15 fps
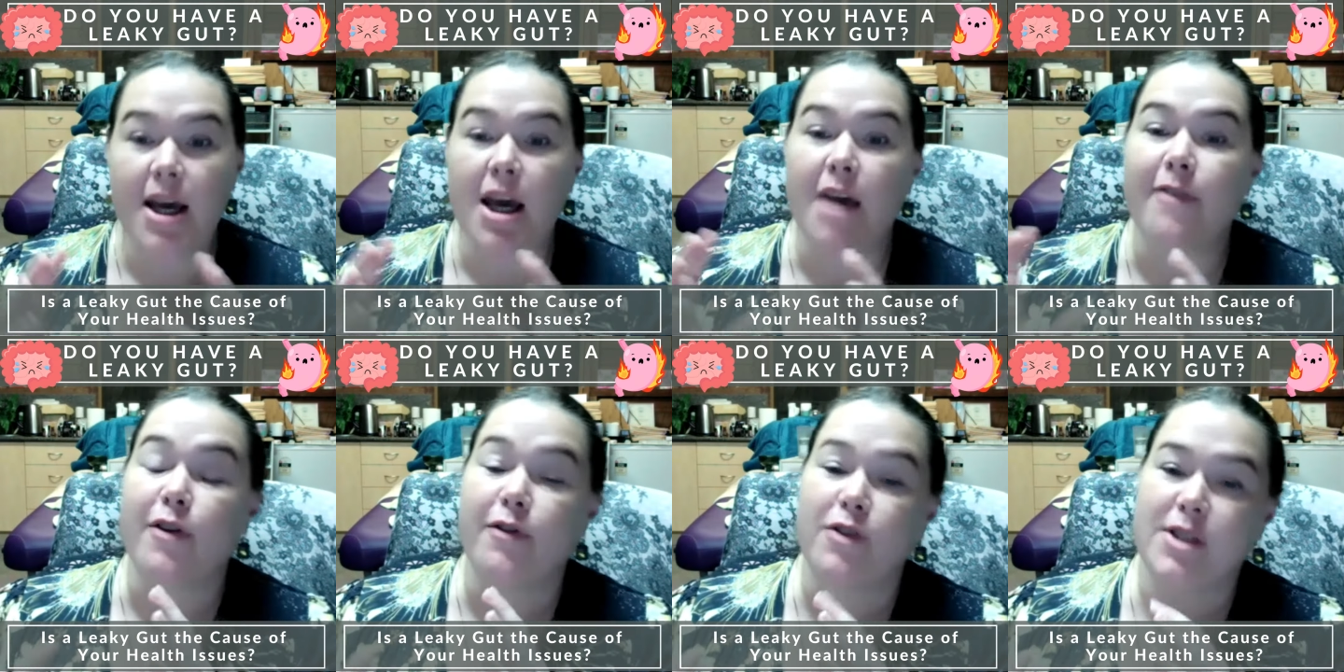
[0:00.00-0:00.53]

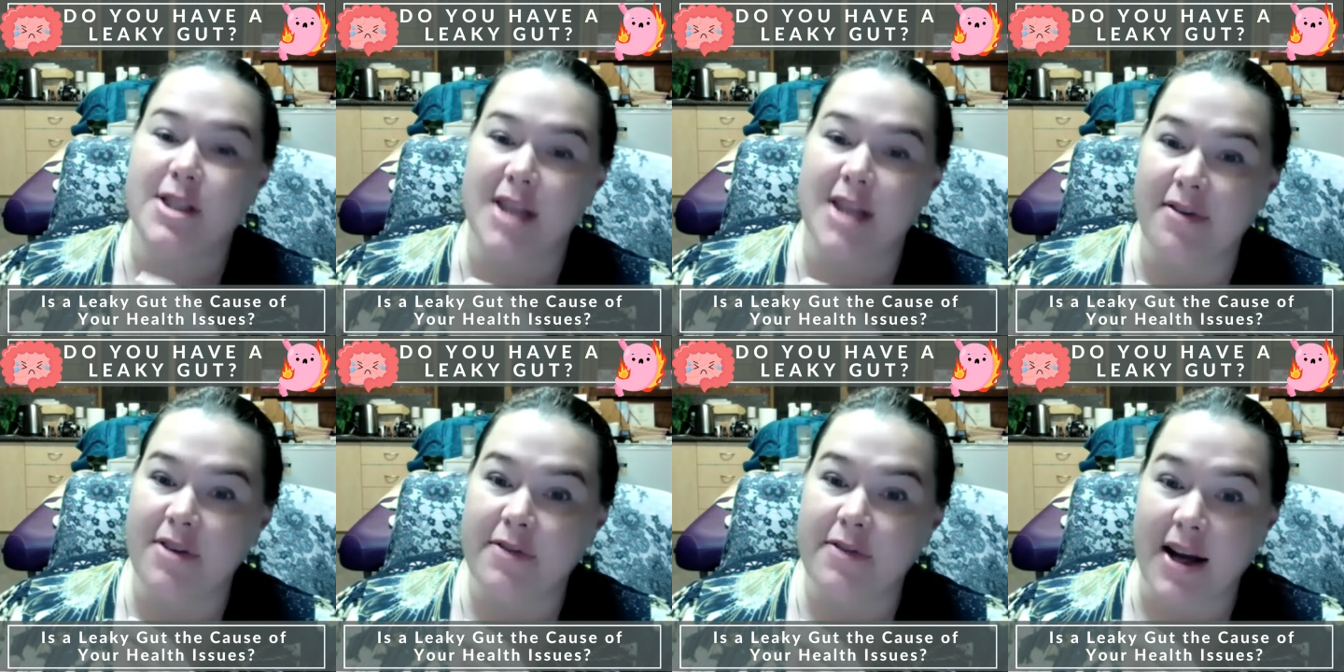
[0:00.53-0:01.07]
if you've
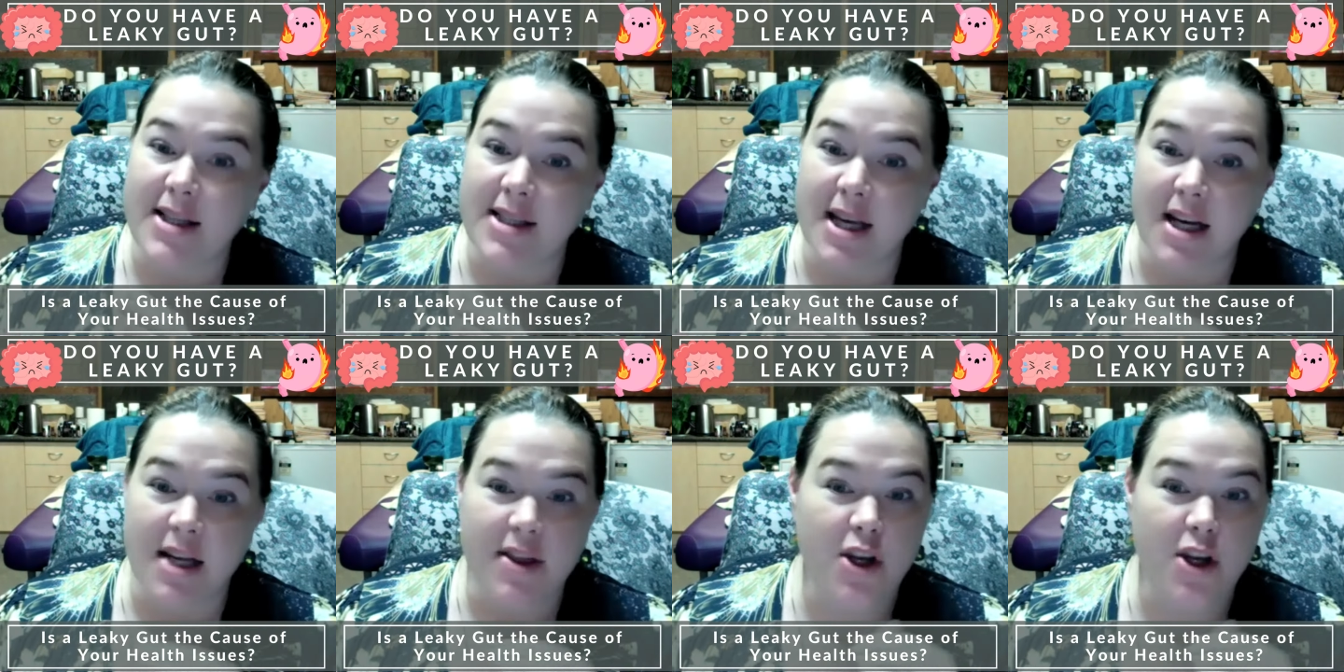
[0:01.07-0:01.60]
received a
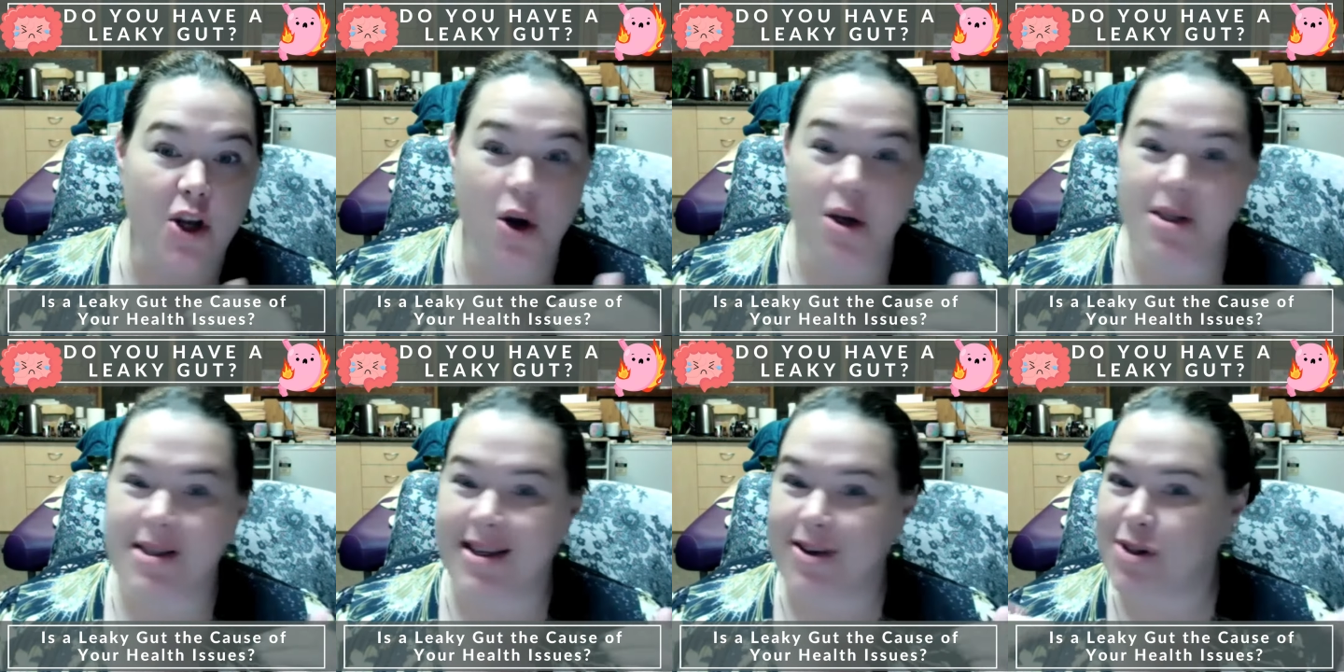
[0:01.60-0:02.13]
vaccine and then
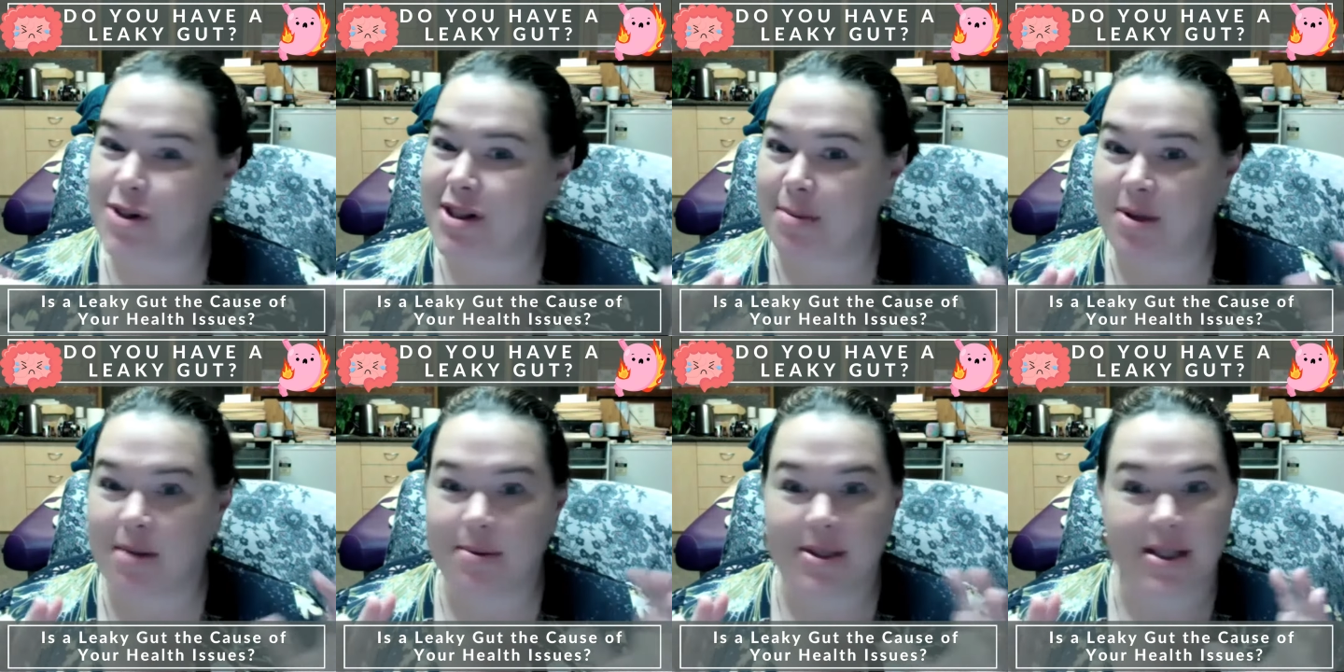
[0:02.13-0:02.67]
noticed that your
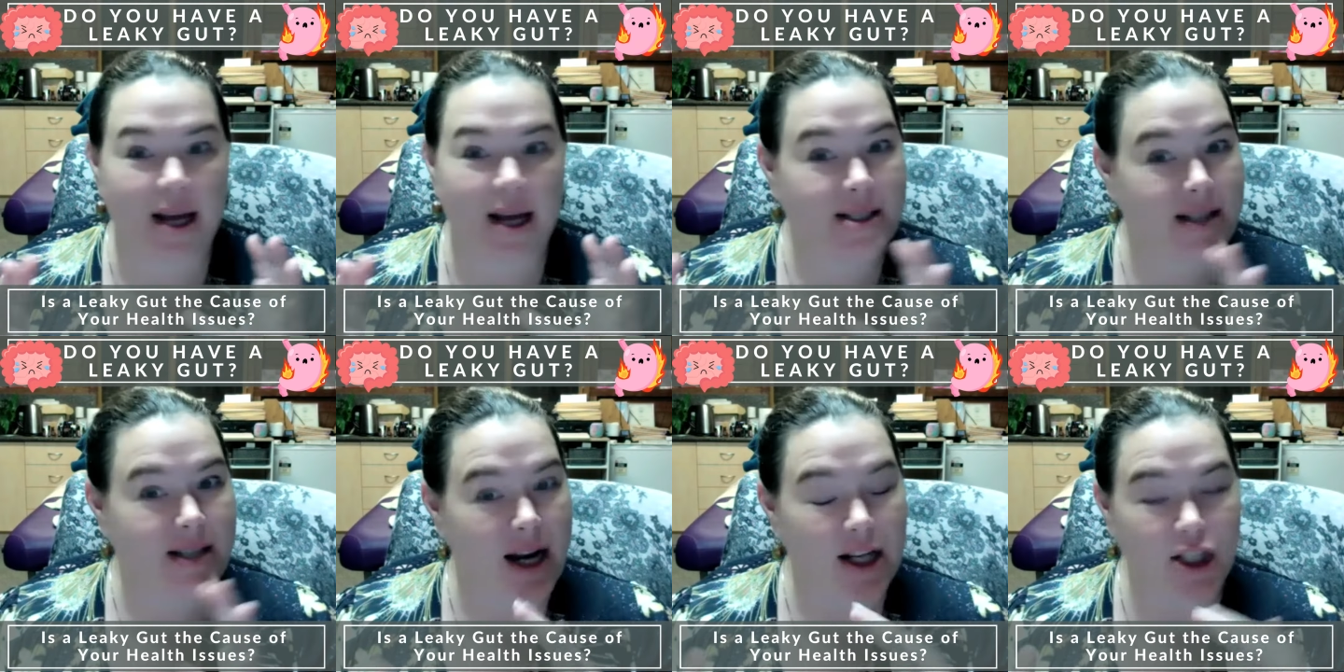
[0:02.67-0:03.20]
symptoms start,
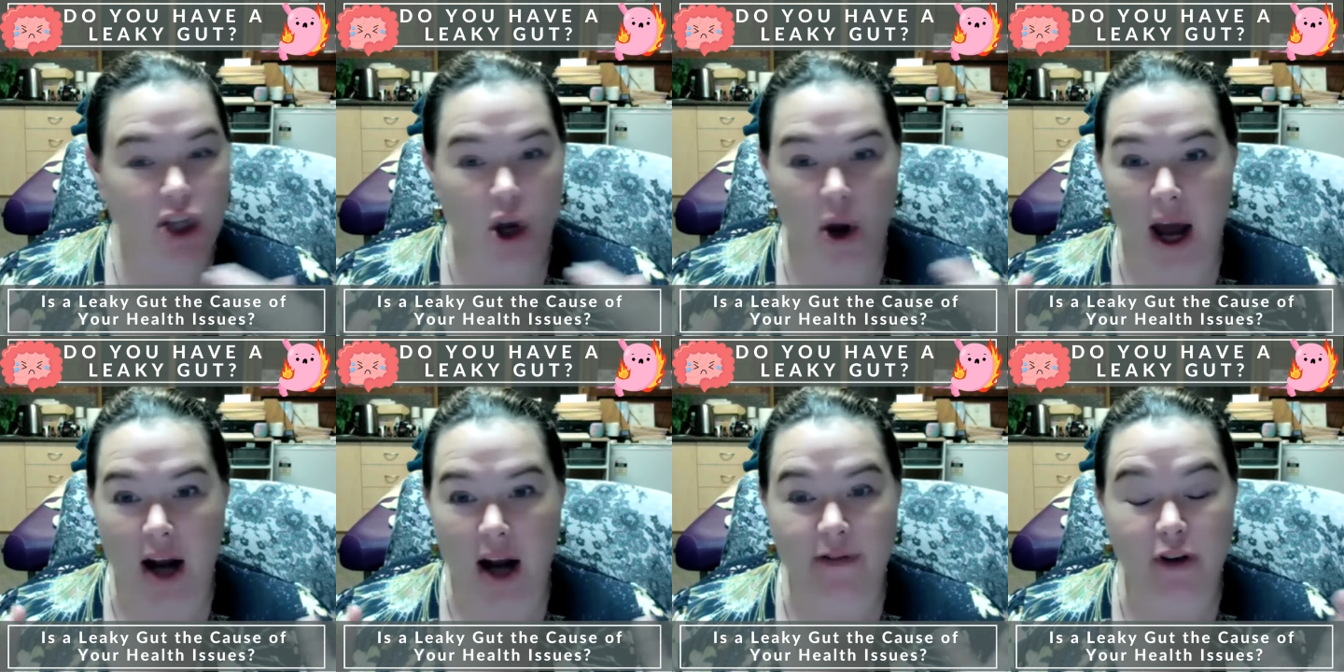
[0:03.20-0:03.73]
started to go
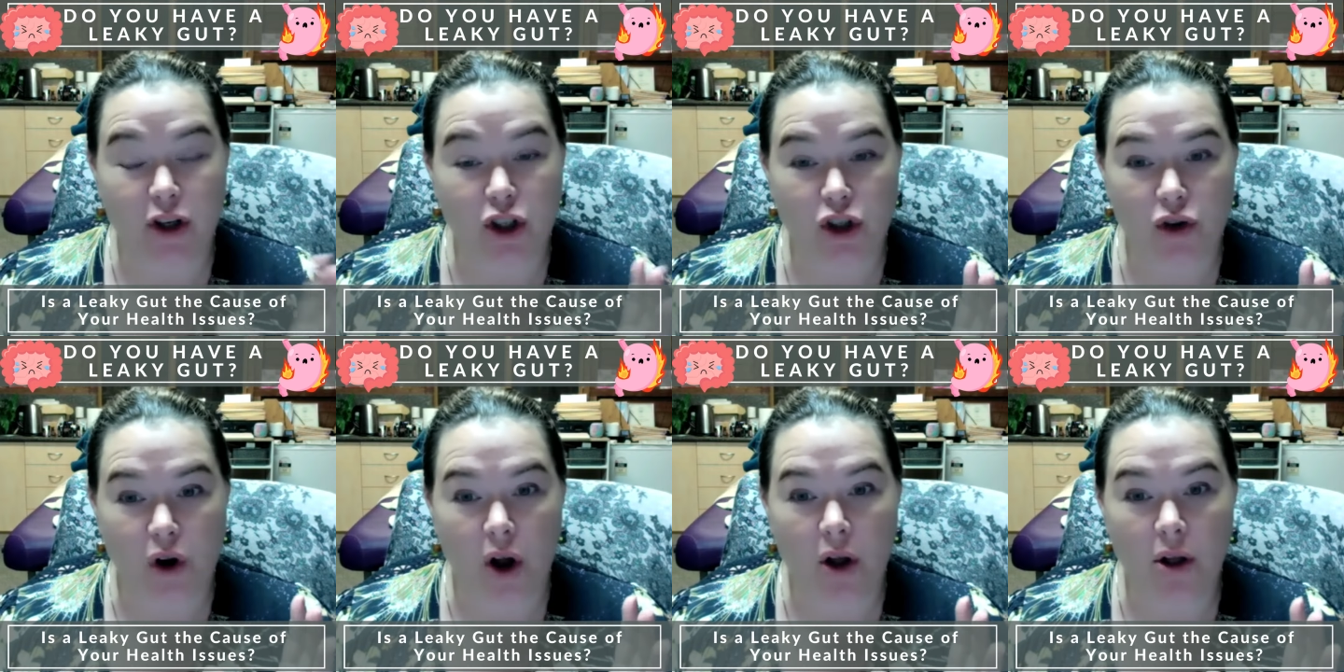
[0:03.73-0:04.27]
out of
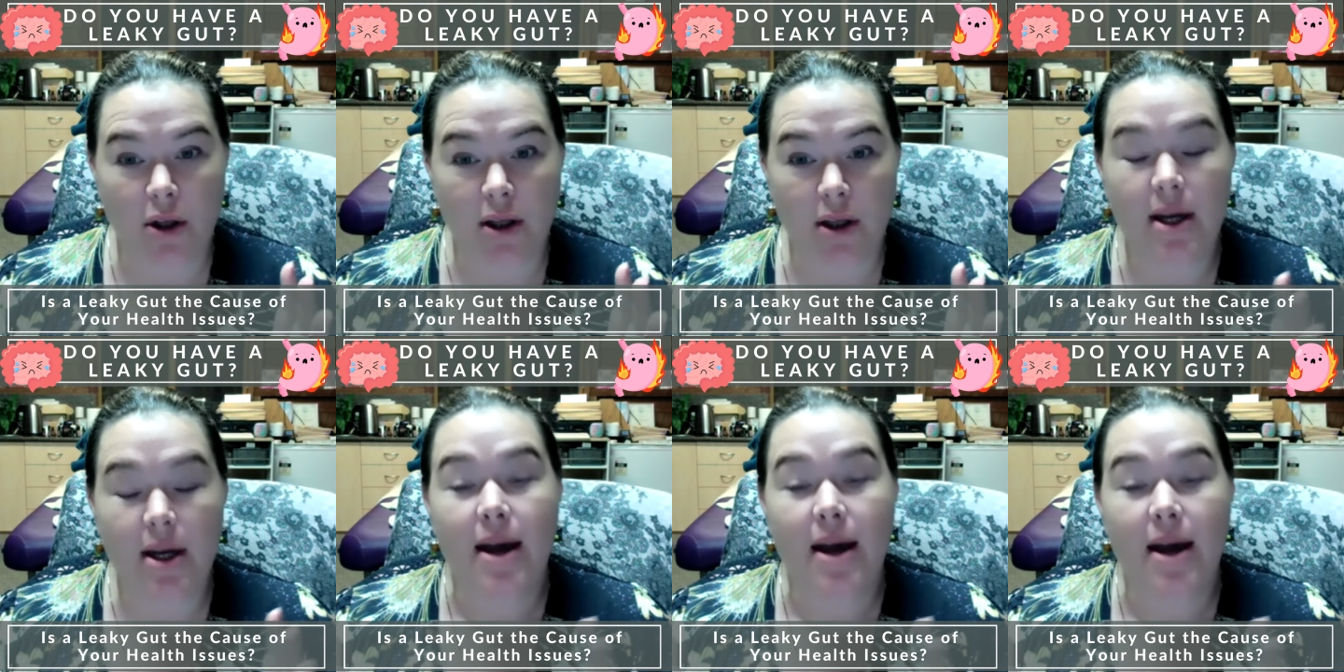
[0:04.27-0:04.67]
control,